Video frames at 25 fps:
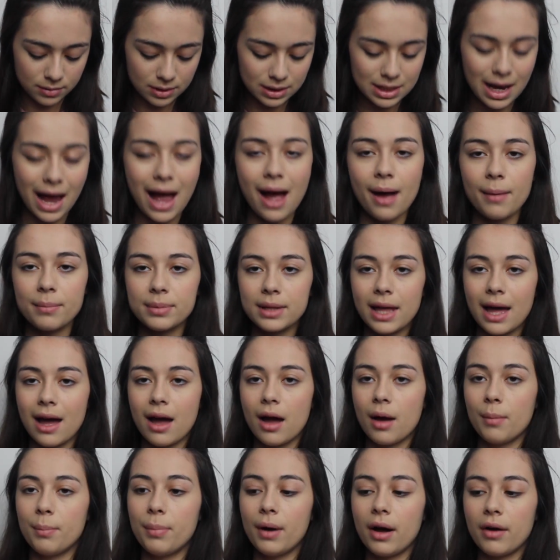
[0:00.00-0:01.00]
tap that
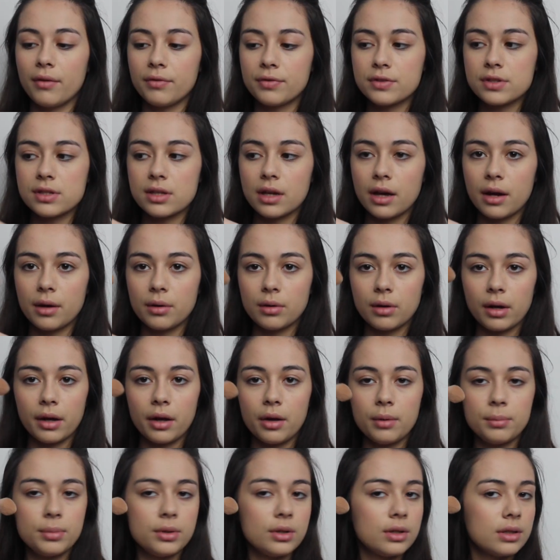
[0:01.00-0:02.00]
above, so I
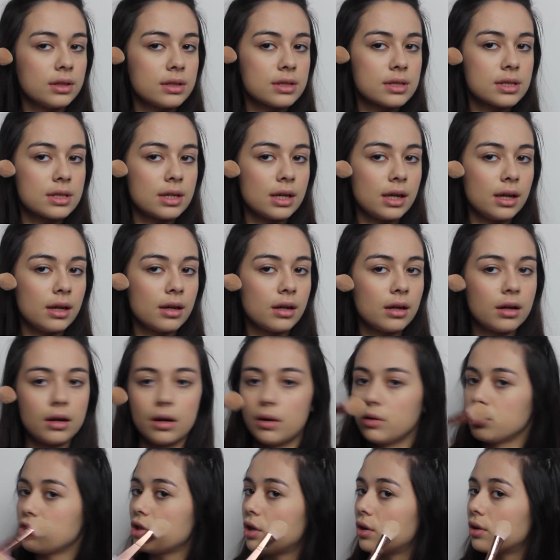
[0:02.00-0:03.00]
hope you can see.
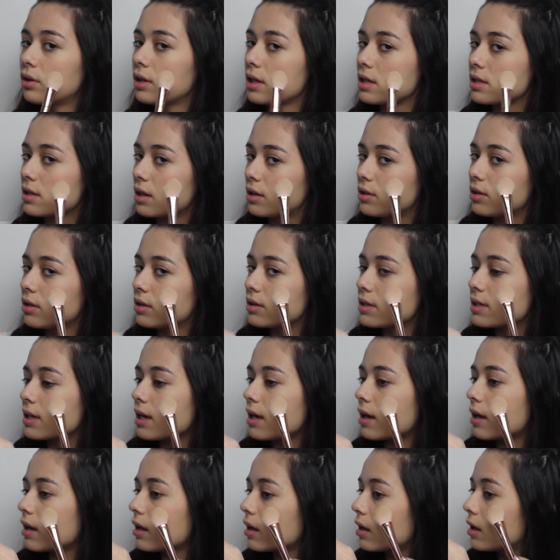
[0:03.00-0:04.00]
I'll show you on this side, you can see
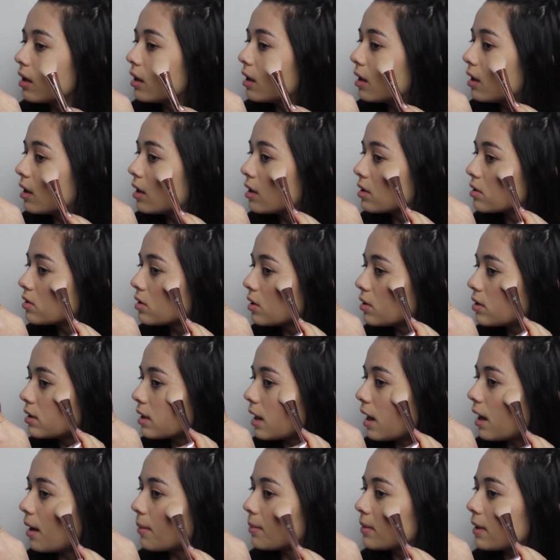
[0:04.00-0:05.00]
here. So
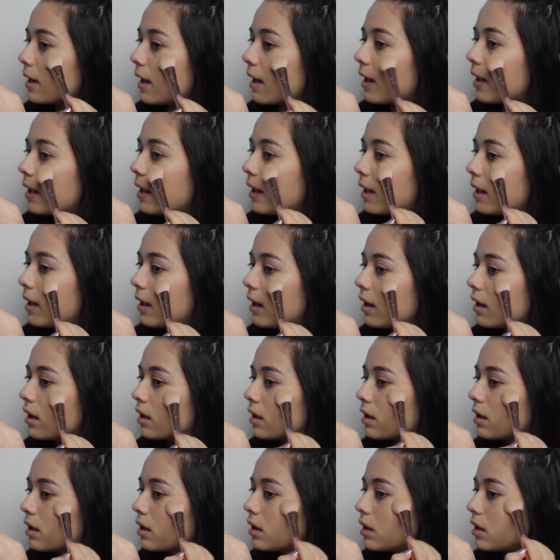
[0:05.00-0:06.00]
tap that here,
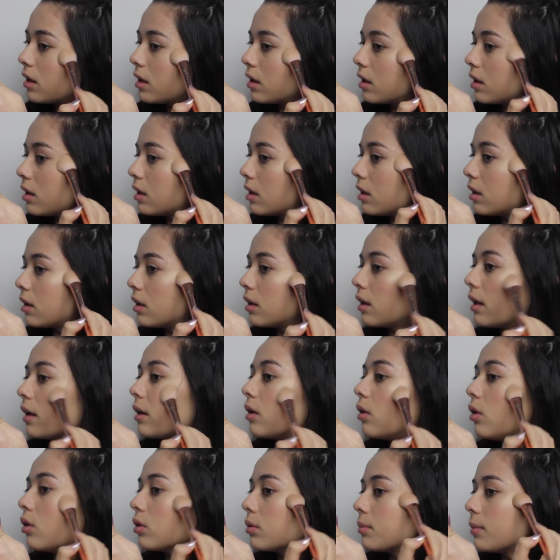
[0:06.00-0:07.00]

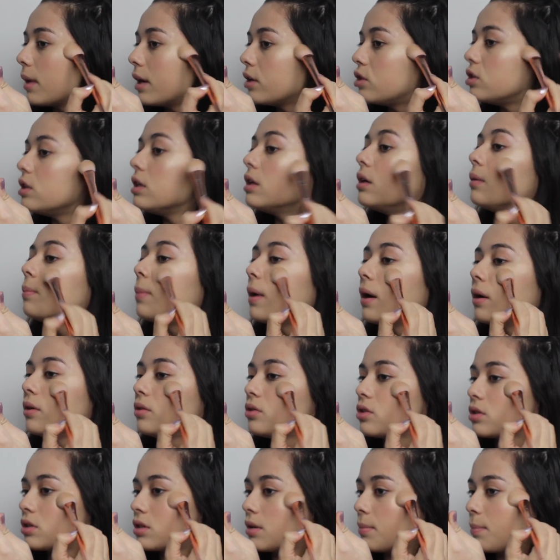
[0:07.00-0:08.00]
like on my cheekbone,
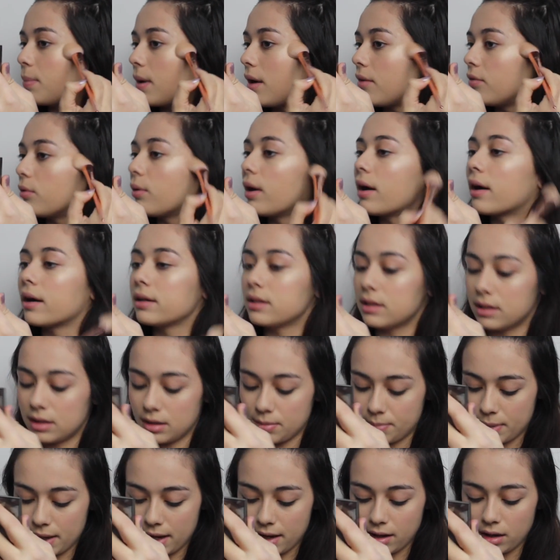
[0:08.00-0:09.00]
just above where I did
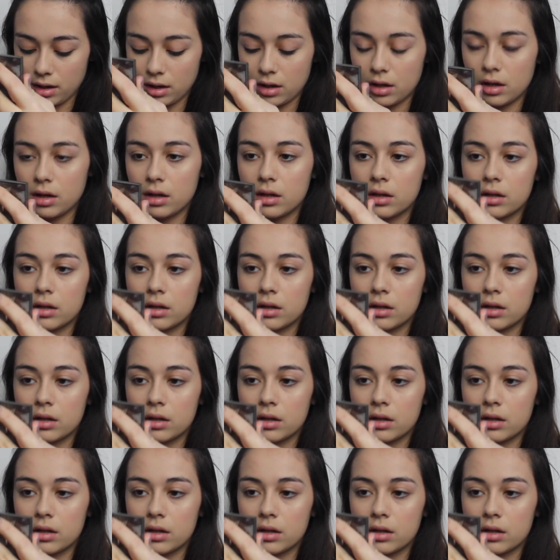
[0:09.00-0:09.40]
the pink.